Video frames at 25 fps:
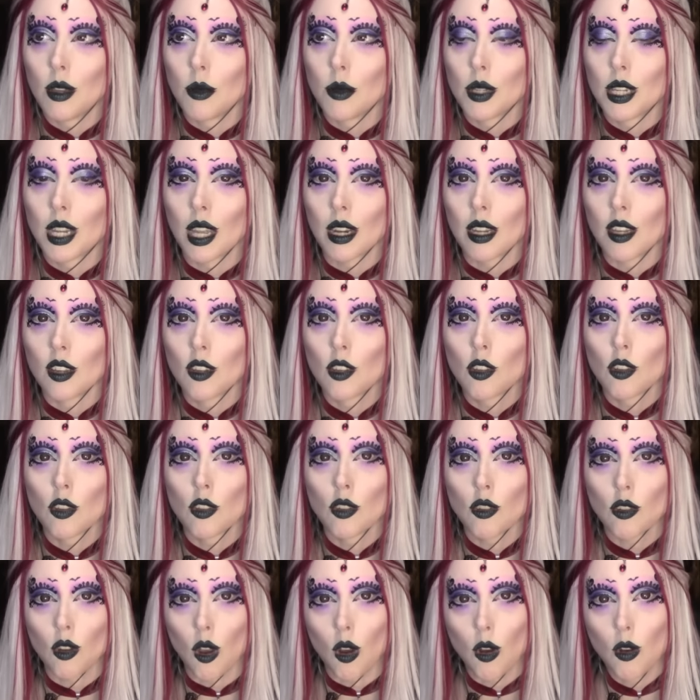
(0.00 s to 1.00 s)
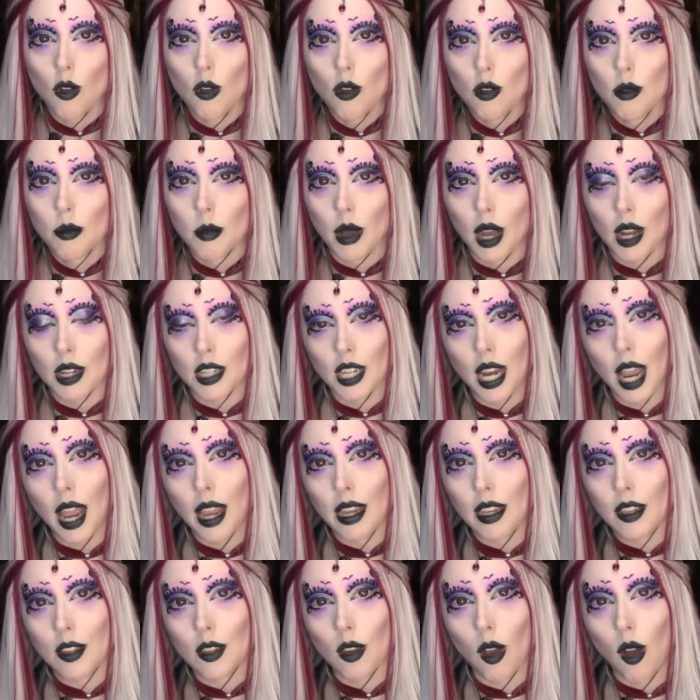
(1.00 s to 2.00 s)
who is getting so much
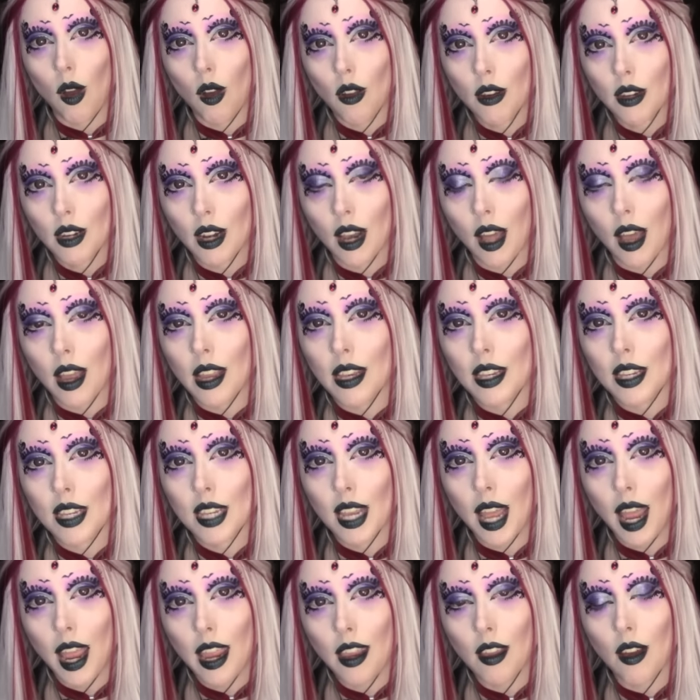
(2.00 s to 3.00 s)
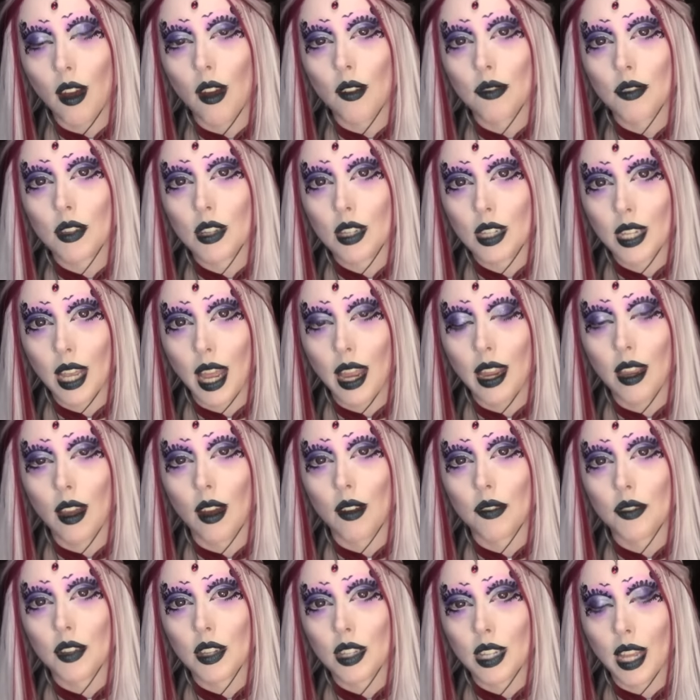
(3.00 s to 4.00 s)
hate online day after day
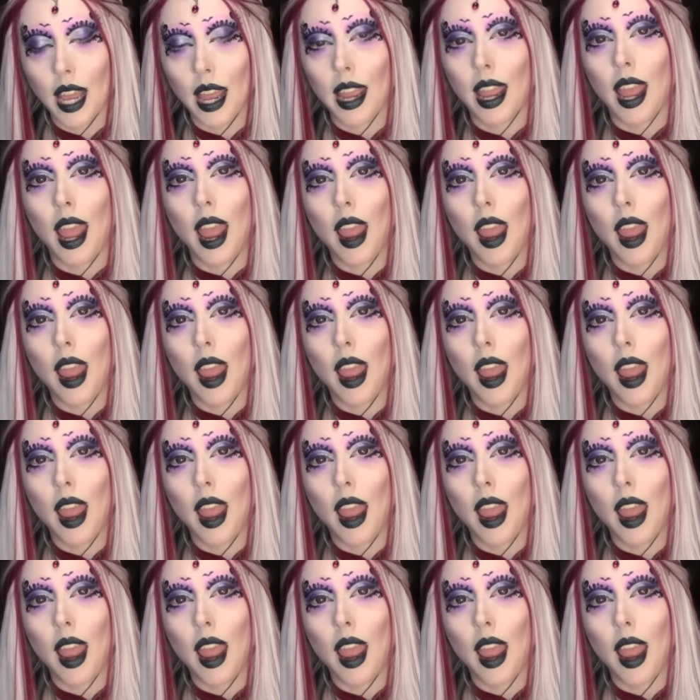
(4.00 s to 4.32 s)
after day,